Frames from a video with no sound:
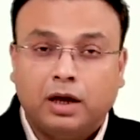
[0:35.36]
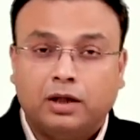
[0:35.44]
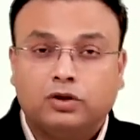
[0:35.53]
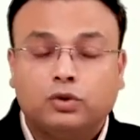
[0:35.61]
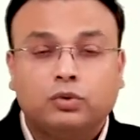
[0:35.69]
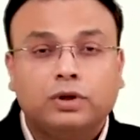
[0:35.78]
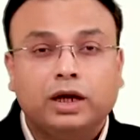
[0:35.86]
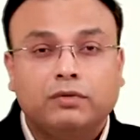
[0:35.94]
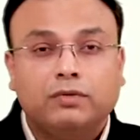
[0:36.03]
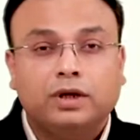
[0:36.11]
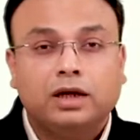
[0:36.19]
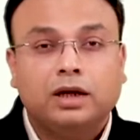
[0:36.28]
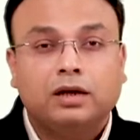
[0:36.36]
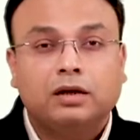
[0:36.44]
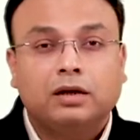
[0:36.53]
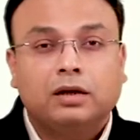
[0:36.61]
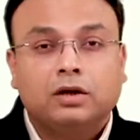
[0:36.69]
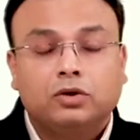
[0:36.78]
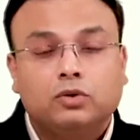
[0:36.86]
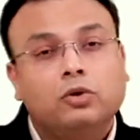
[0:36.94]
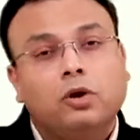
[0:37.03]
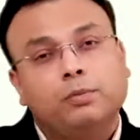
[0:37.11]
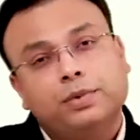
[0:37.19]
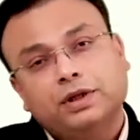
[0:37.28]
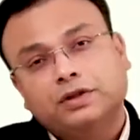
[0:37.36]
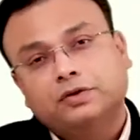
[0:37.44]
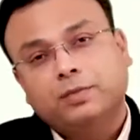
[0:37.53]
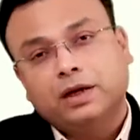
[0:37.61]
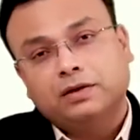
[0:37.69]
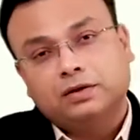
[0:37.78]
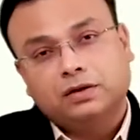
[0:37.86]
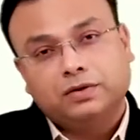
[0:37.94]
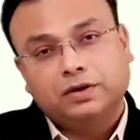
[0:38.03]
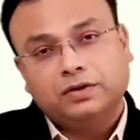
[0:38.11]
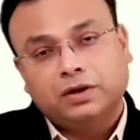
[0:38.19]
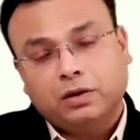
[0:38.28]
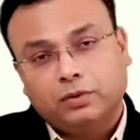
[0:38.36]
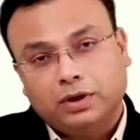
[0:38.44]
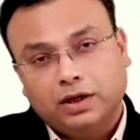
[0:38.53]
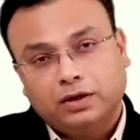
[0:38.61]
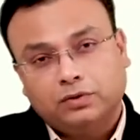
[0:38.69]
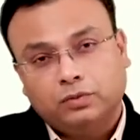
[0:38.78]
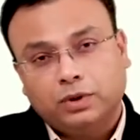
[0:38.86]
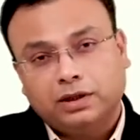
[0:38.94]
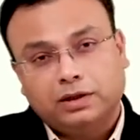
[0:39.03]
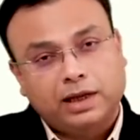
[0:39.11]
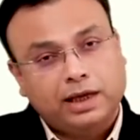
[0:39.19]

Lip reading: And through that we can do complex spine surgeries nowadays with